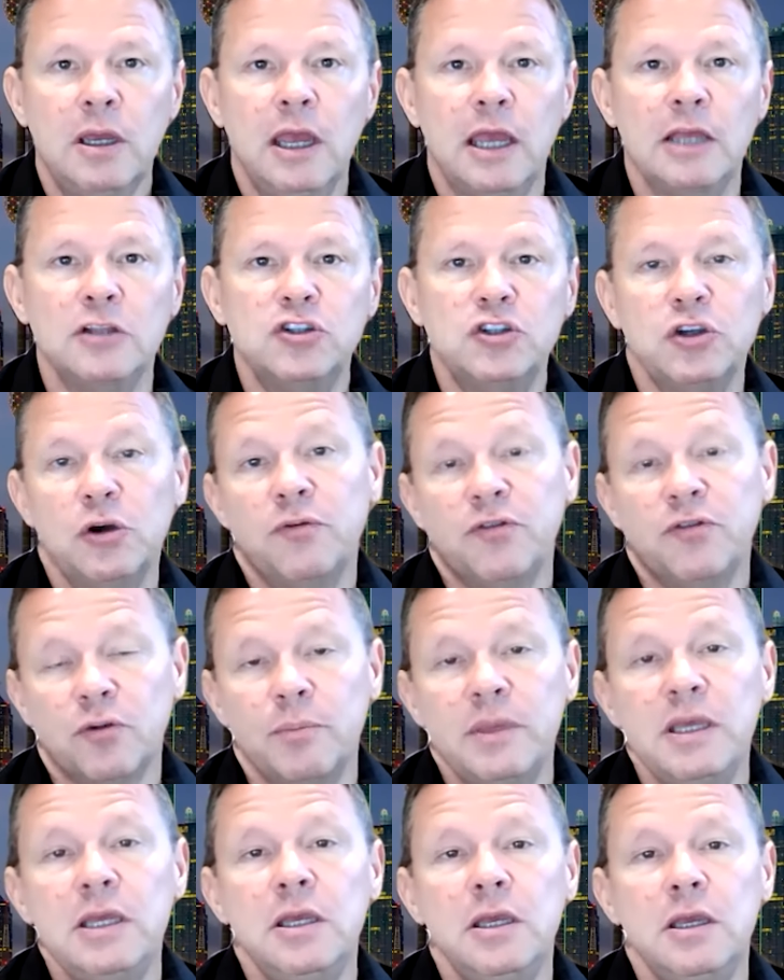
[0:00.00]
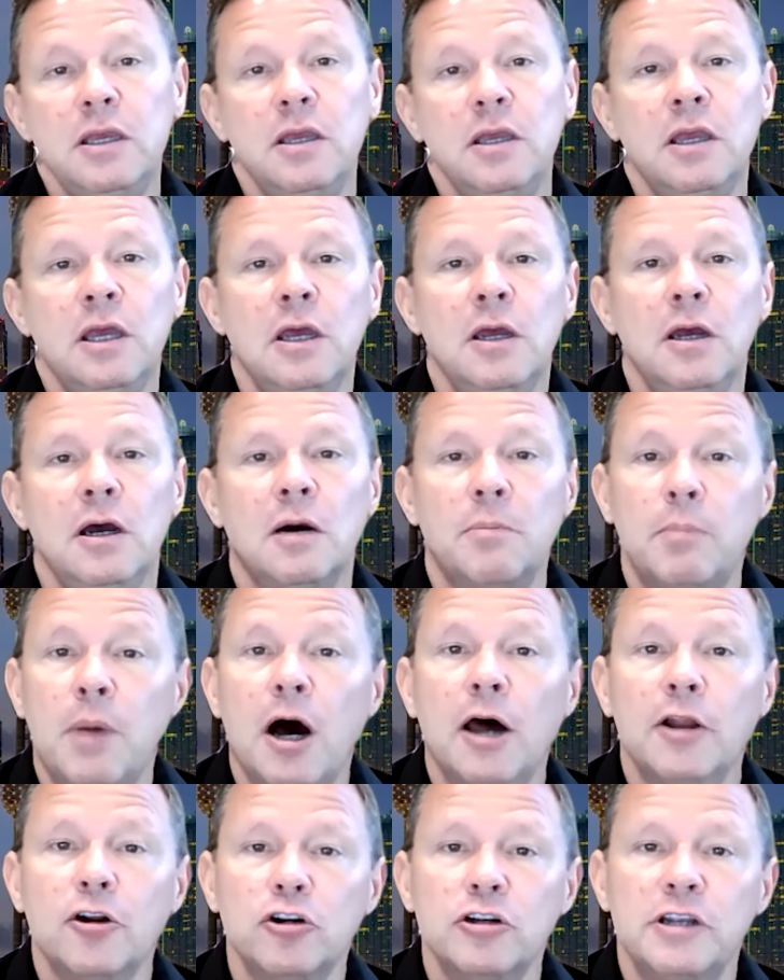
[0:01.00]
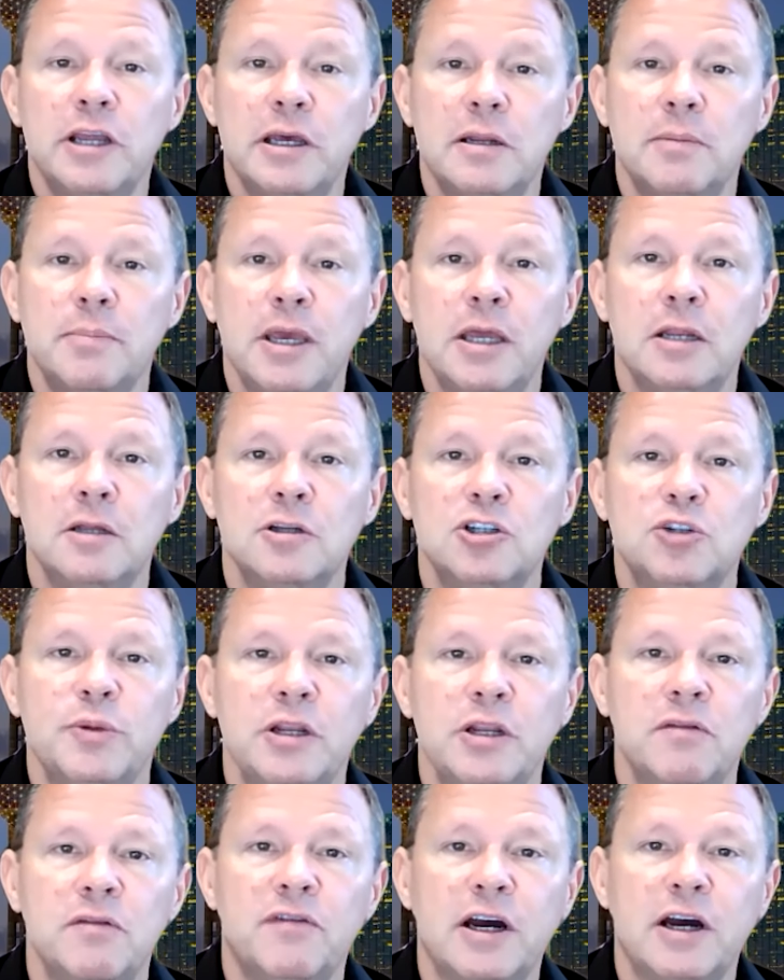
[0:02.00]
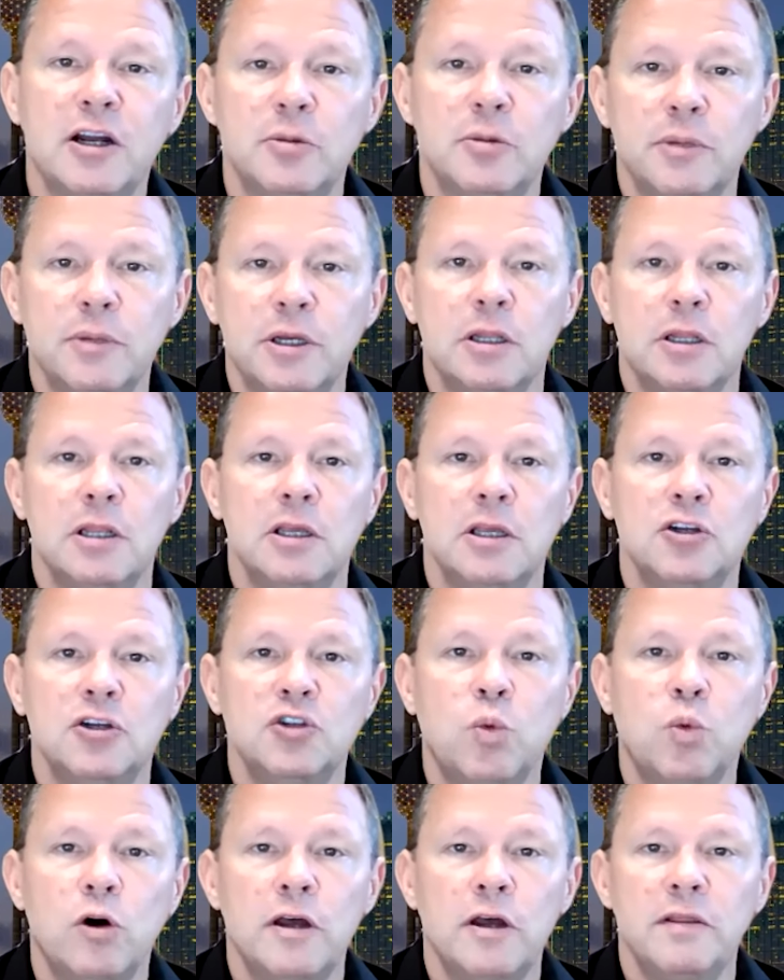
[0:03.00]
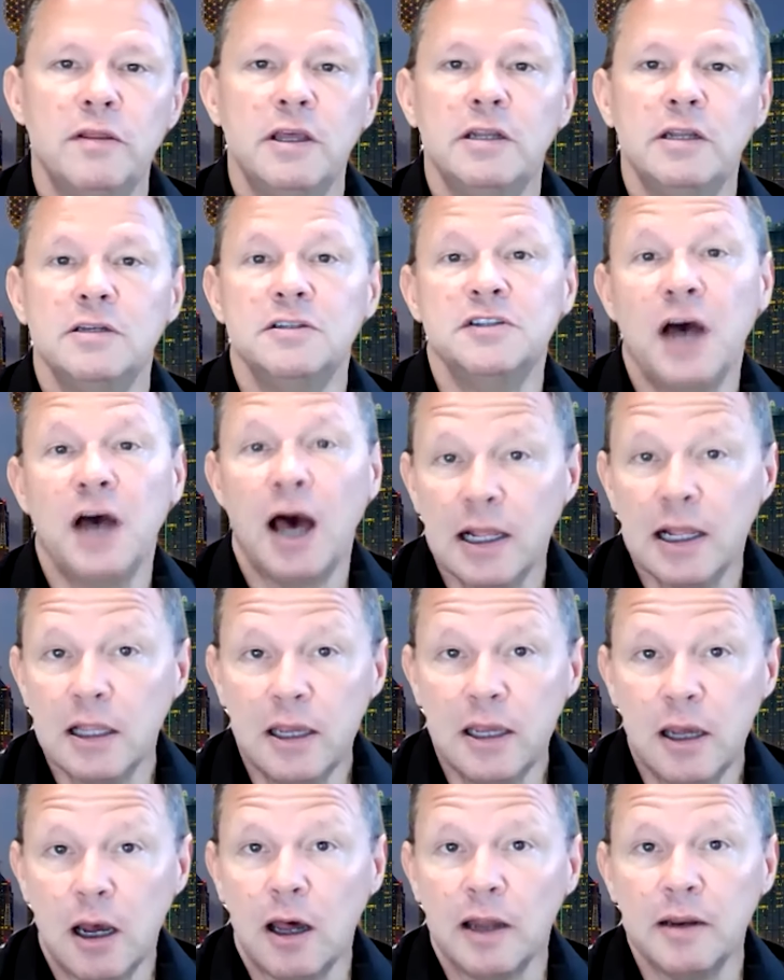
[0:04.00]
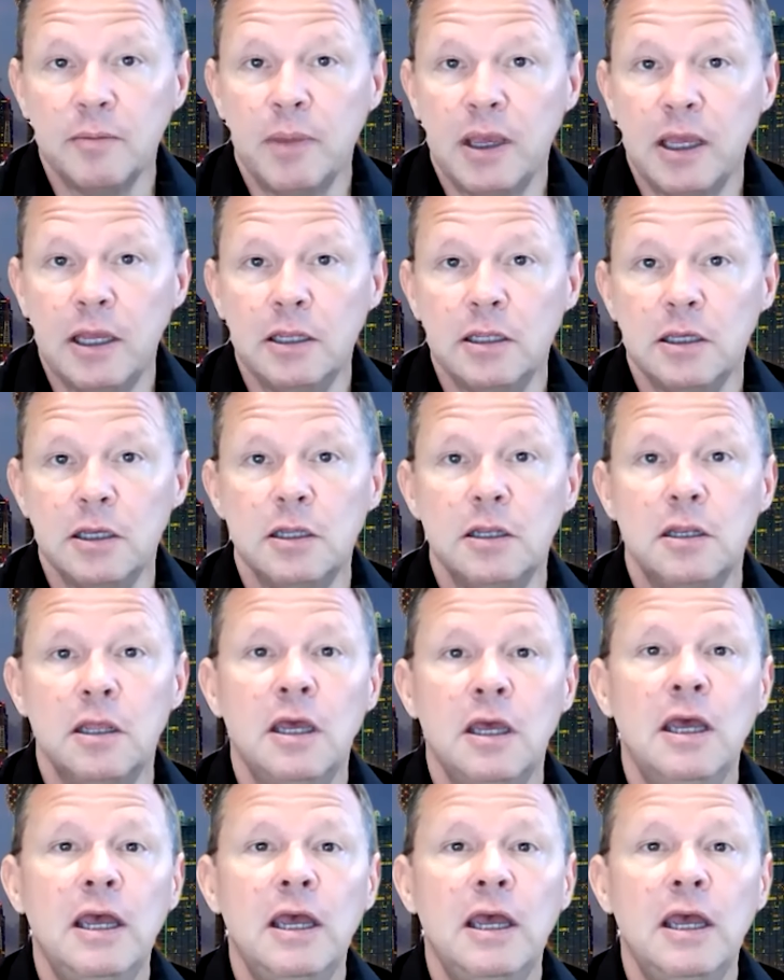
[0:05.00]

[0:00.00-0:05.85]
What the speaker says: And so for me, a modern data management environment is one that is highly automated